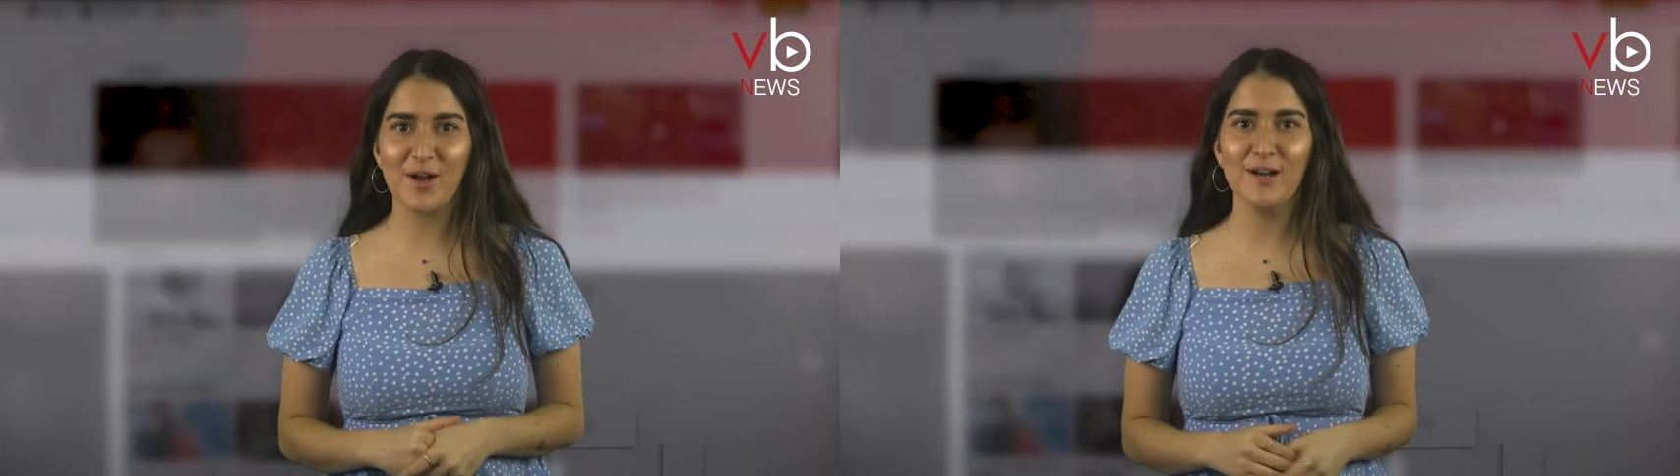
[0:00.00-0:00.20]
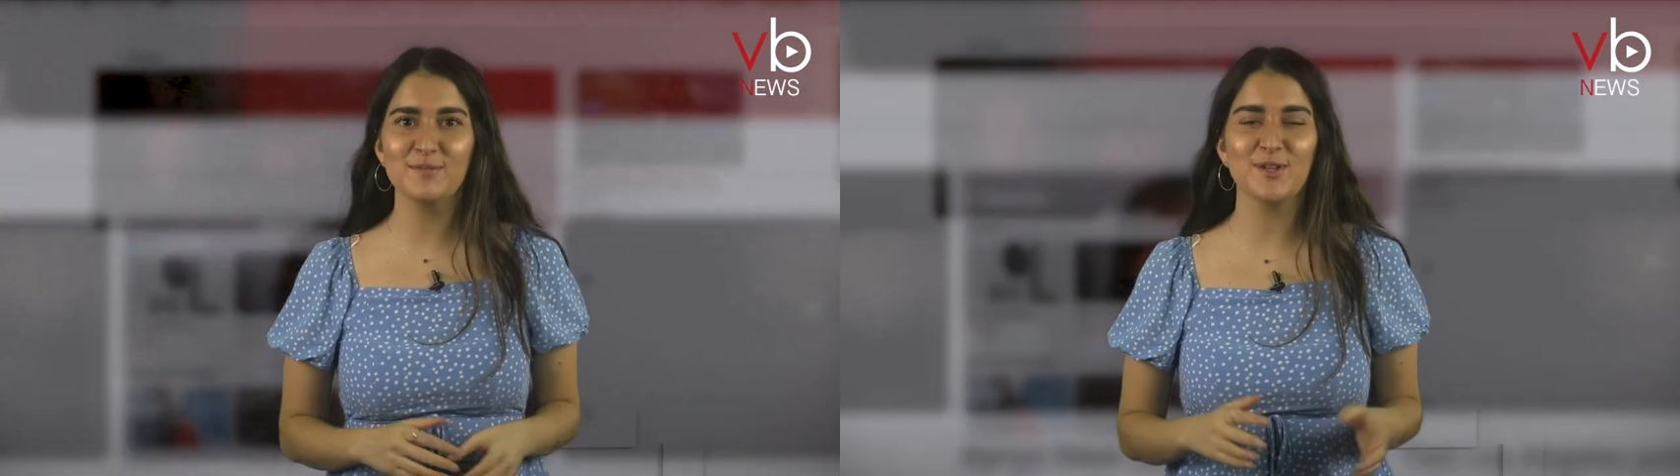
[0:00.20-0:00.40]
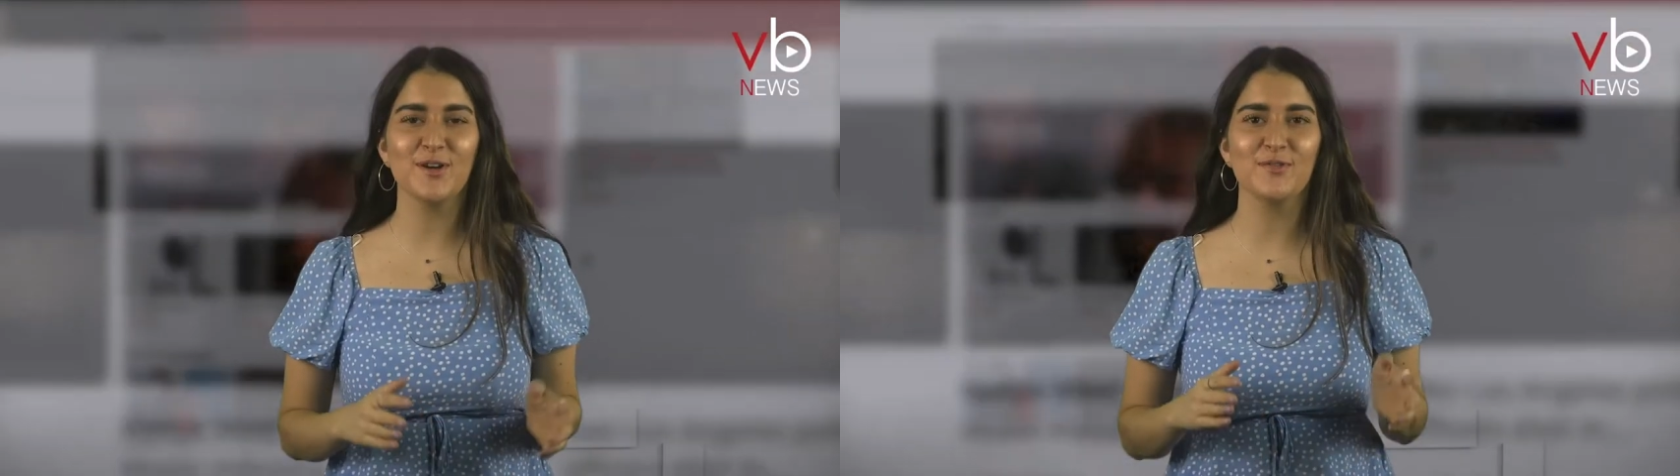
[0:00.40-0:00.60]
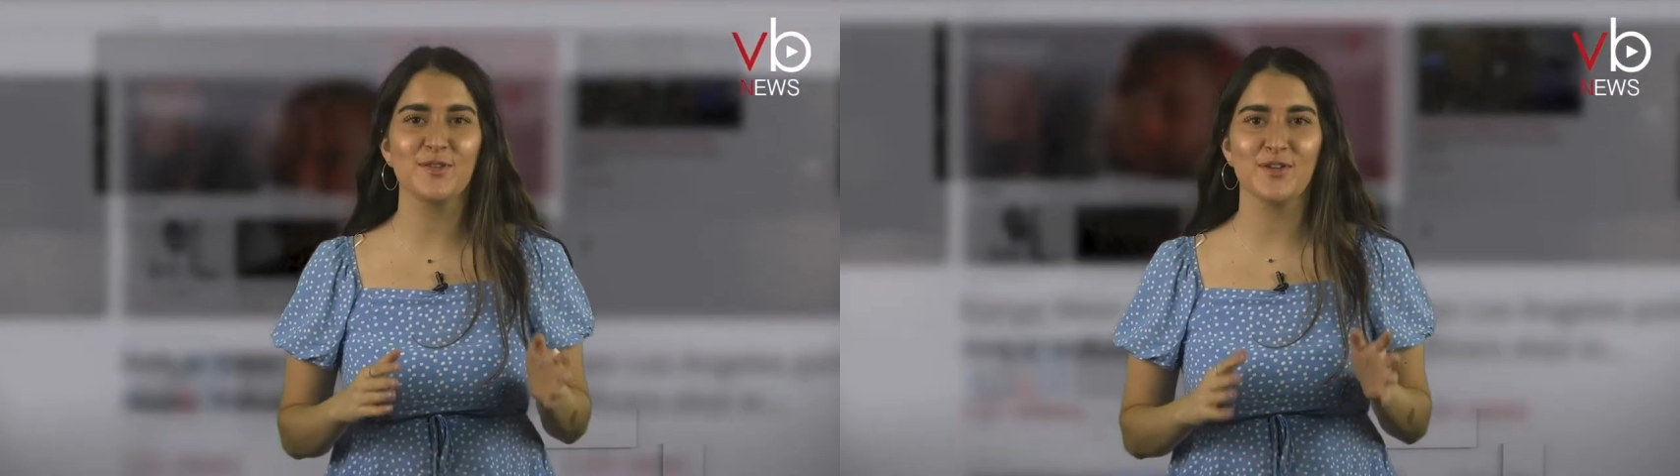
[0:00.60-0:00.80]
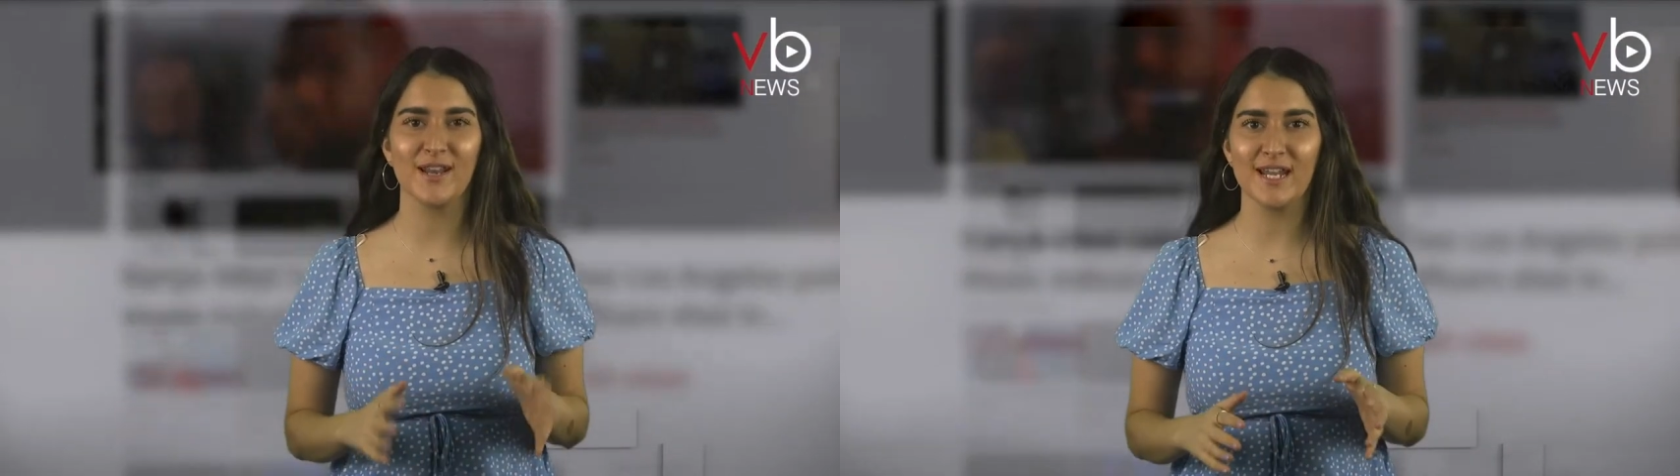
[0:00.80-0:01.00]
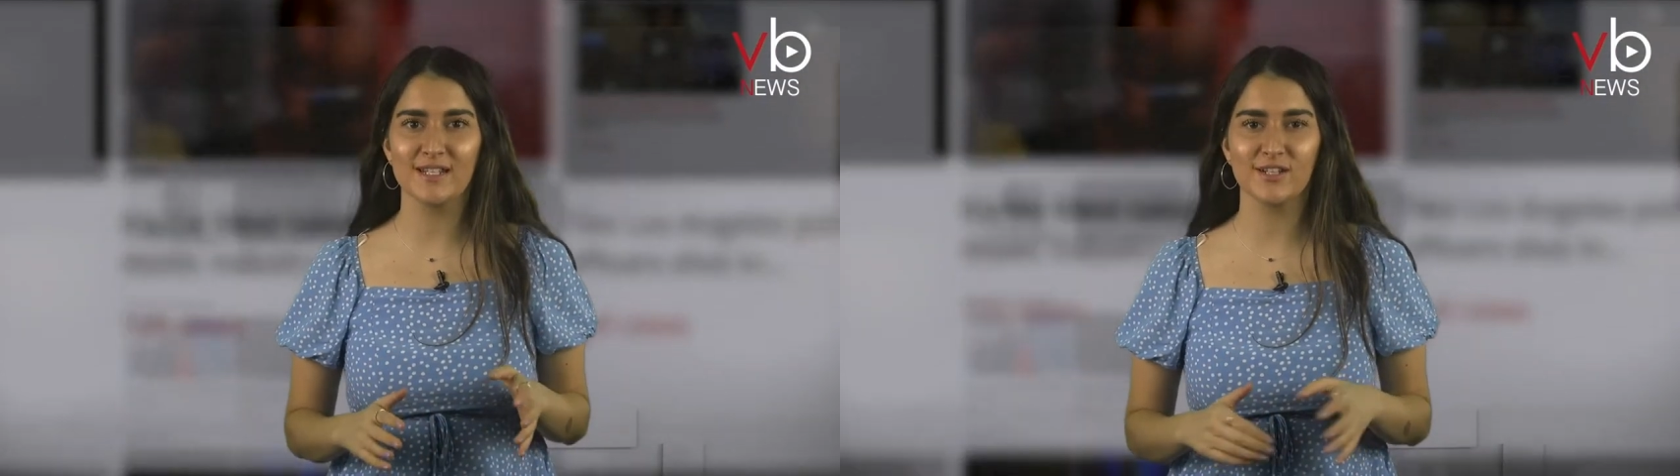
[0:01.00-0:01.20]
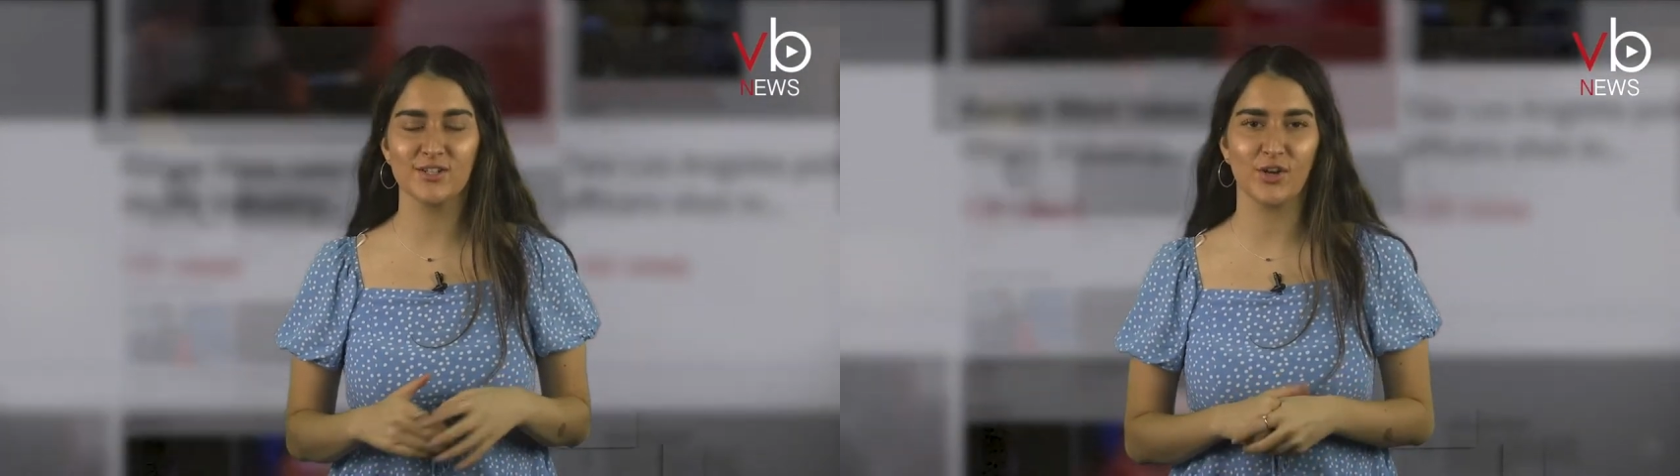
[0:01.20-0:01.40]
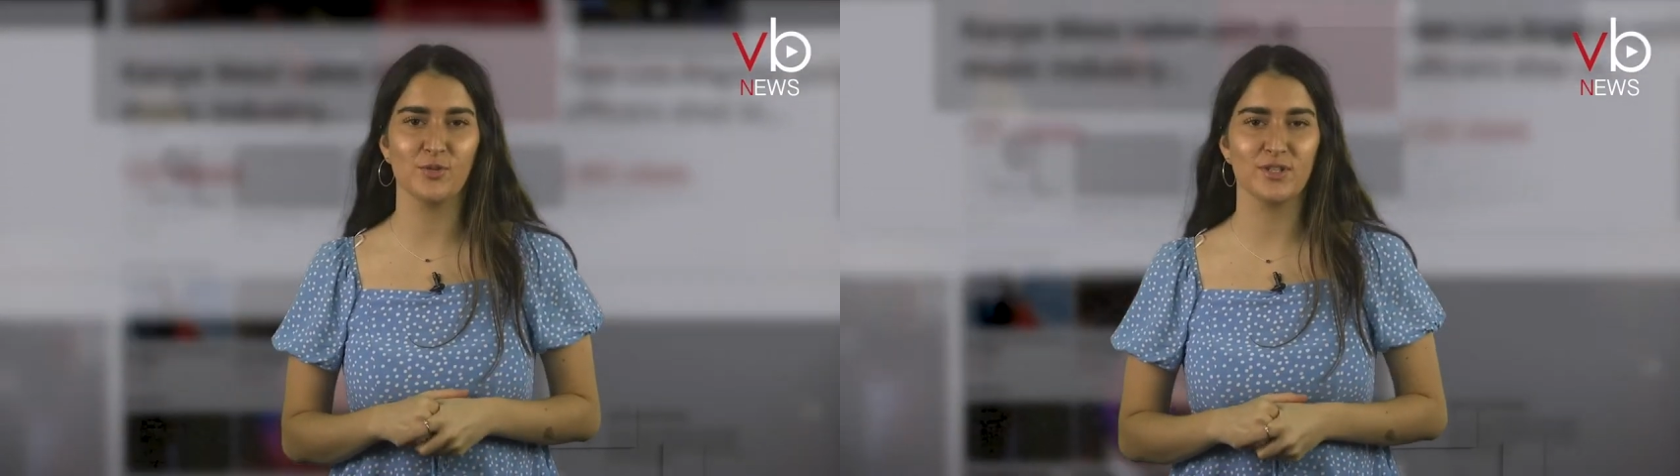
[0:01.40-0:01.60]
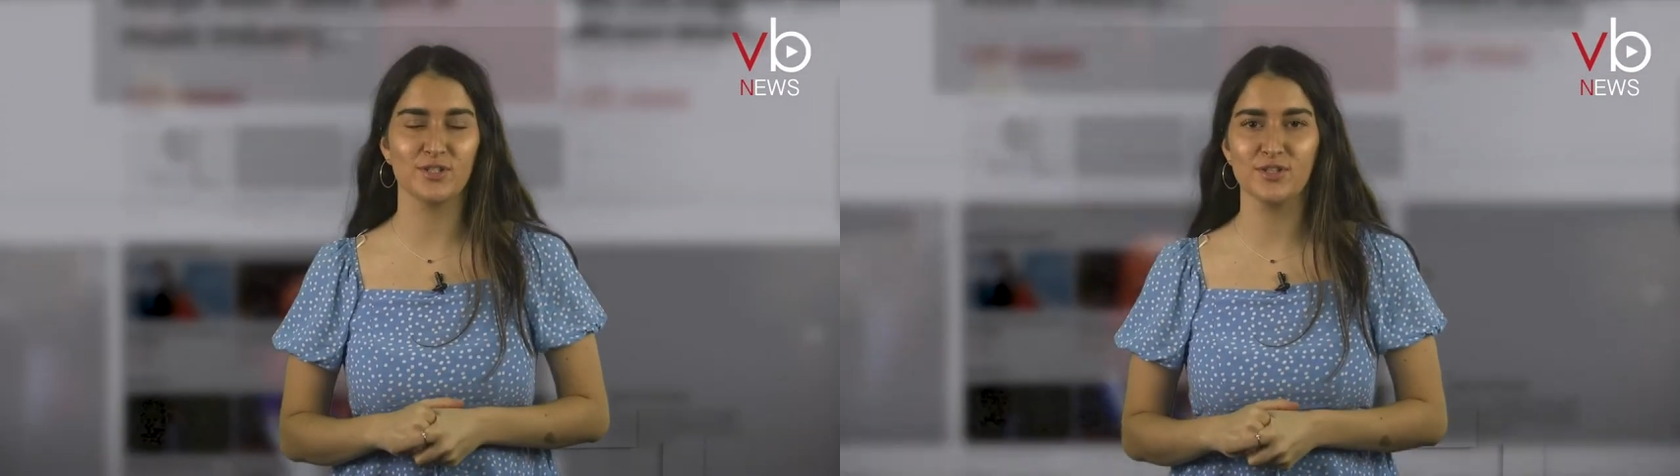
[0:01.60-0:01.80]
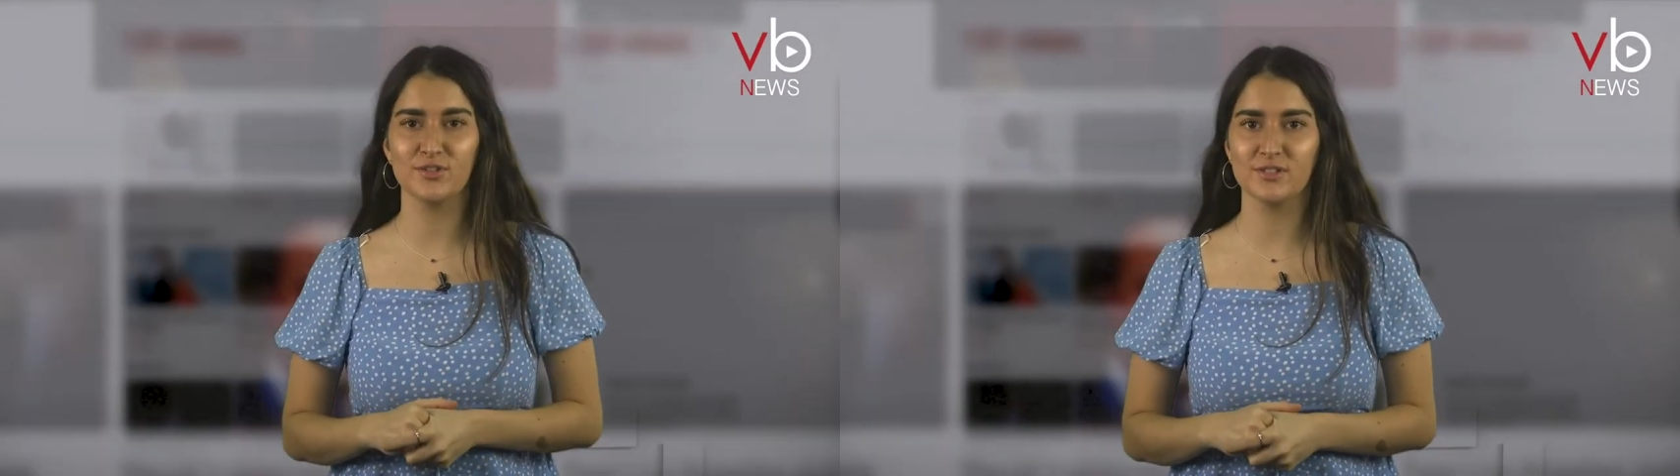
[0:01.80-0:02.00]
I'm Zof with your latest showbiz
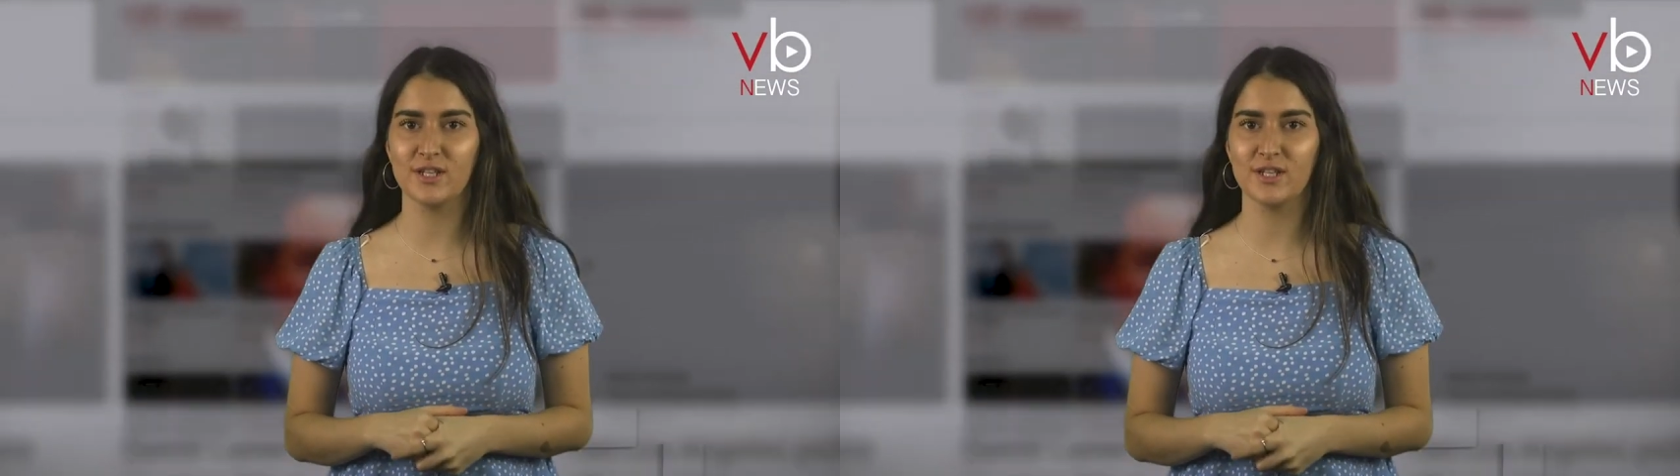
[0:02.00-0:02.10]
news.